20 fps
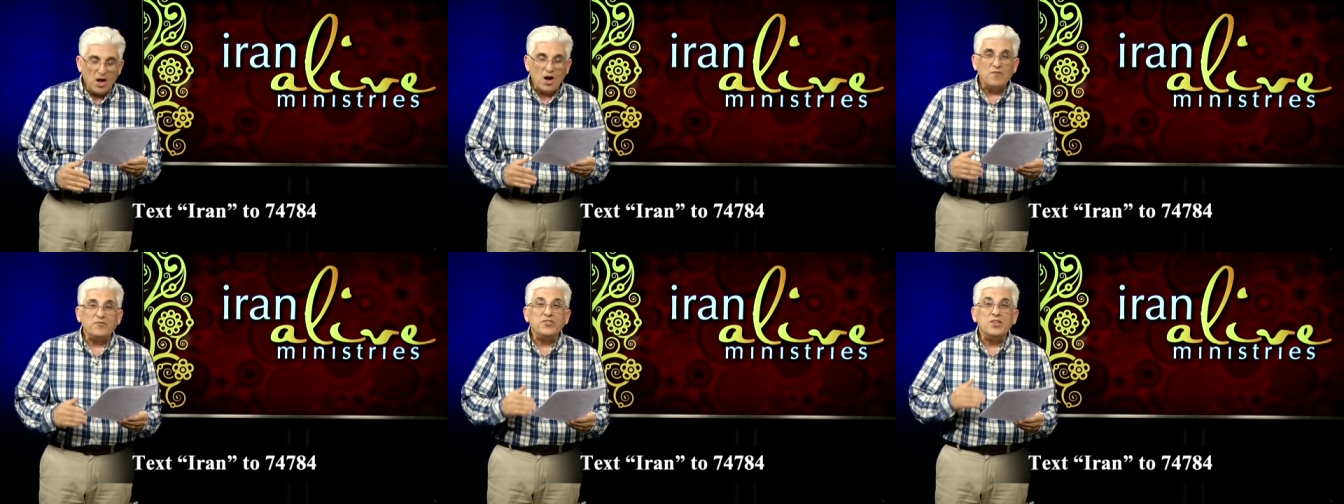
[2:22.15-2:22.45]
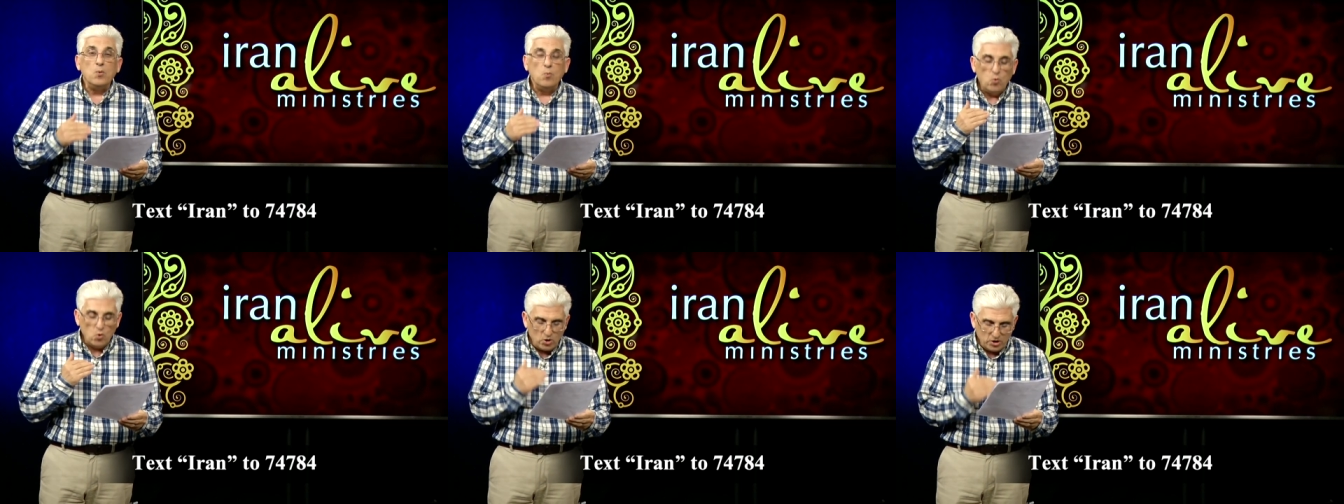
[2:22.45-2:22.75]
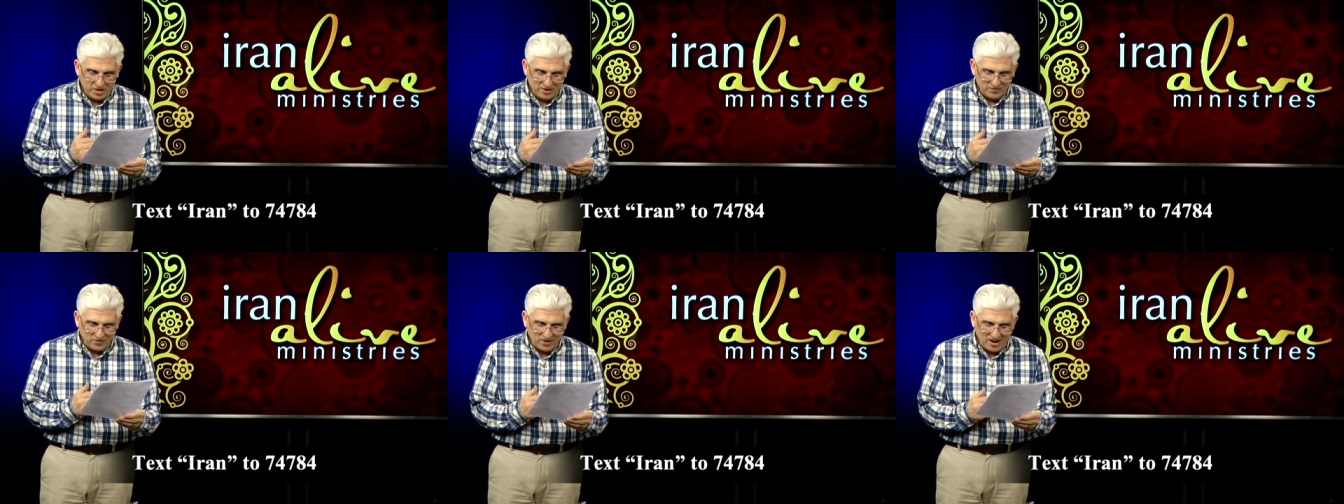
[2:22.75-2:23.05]
of the
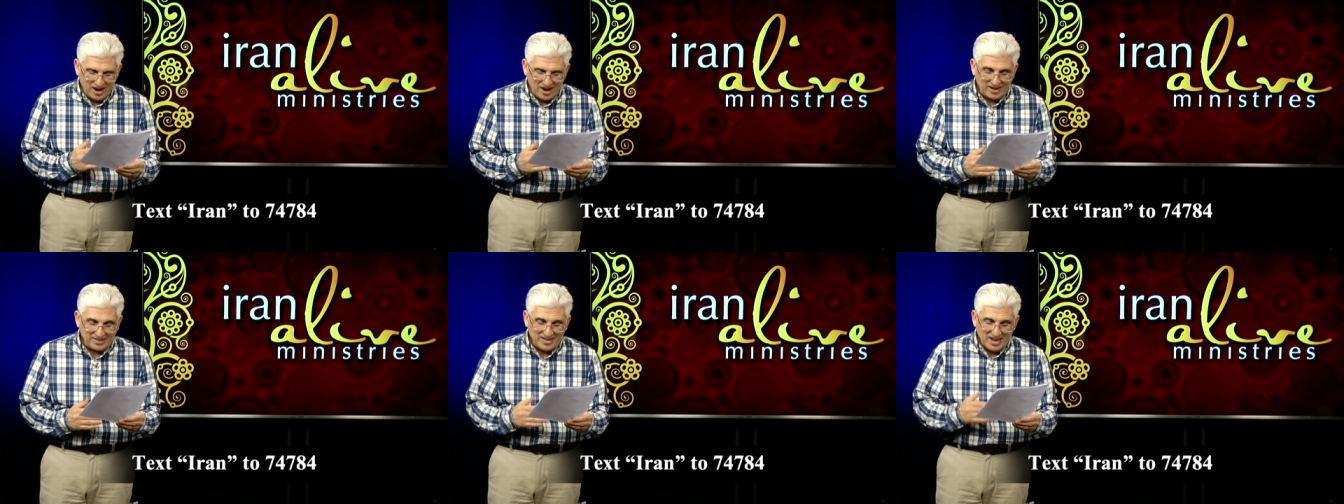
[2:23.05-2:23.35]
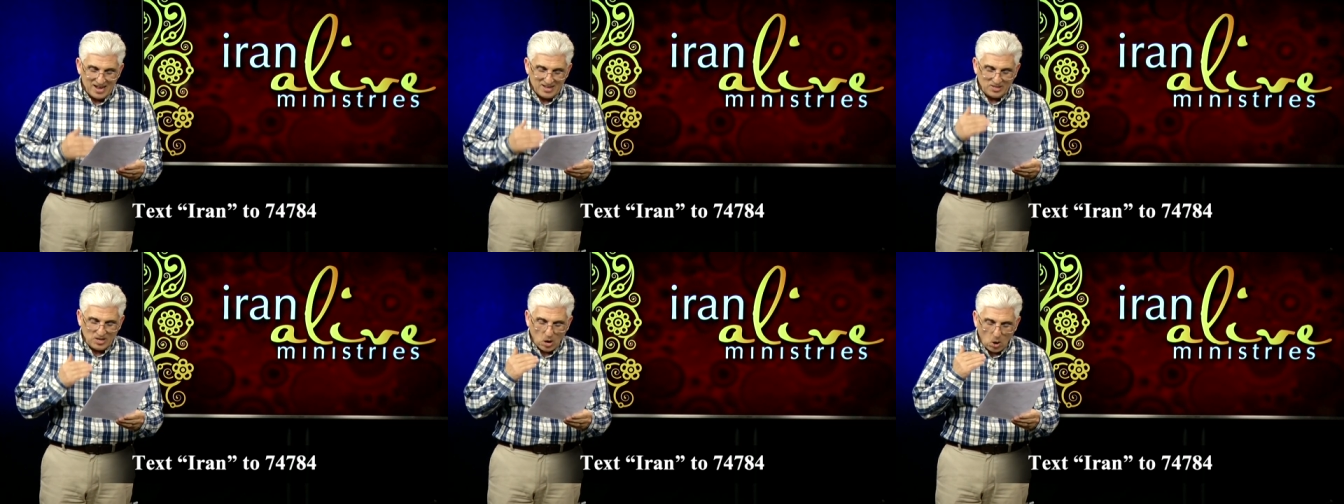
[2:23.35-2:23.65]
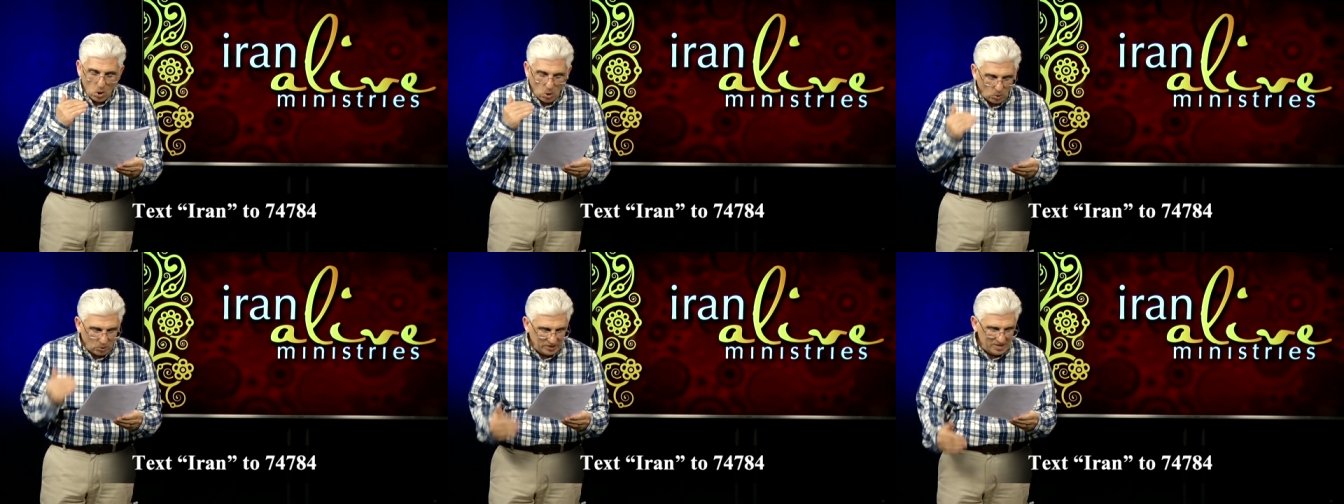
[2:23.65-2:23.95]
Word of God, the
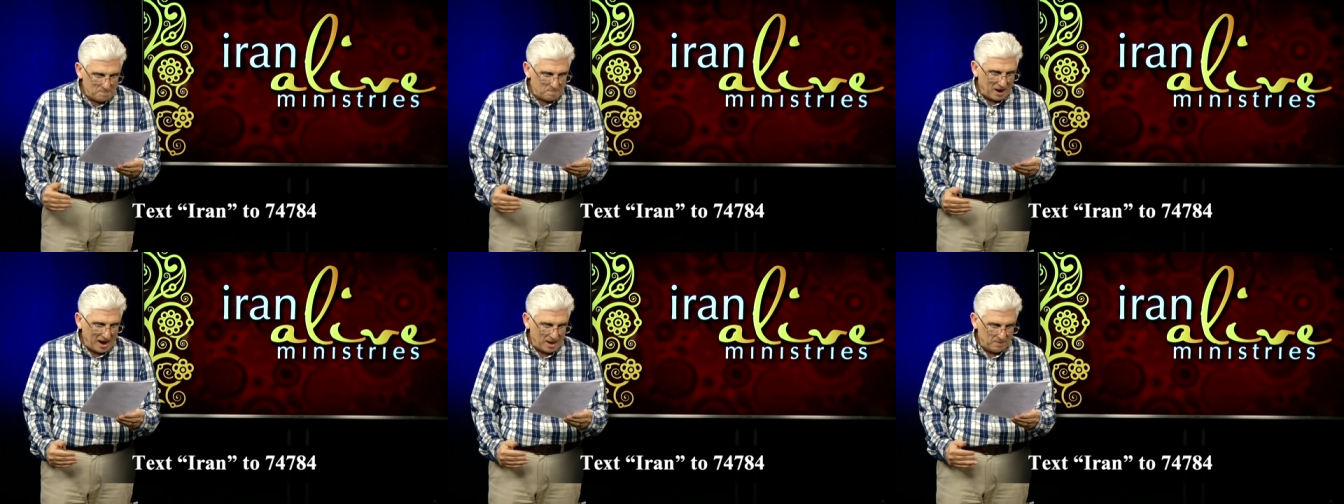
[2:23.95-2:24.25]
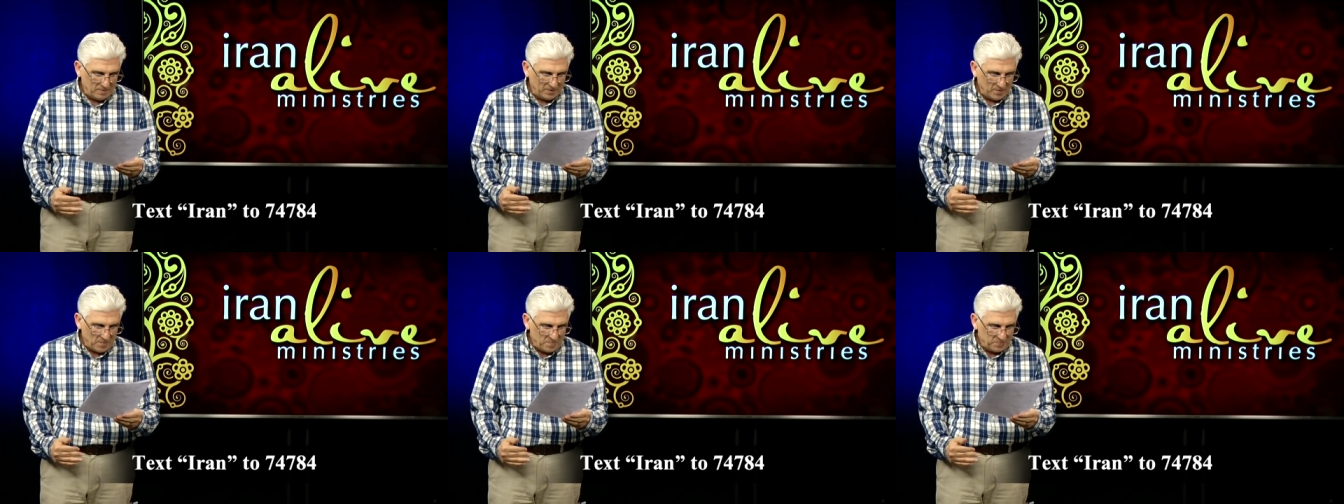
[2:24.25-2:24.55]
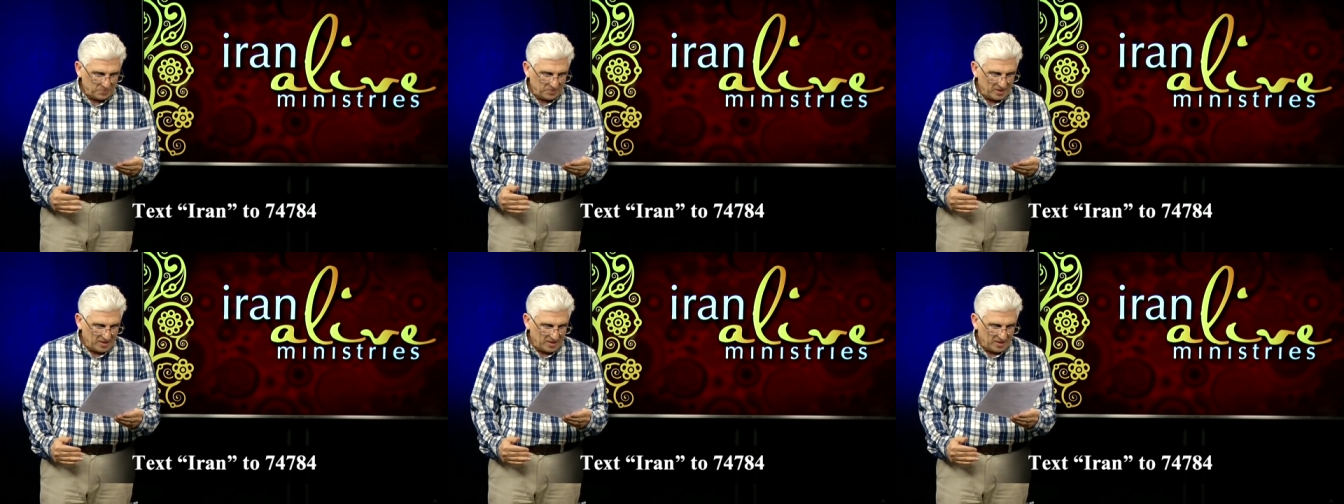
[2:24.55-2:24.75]
Holy Bible.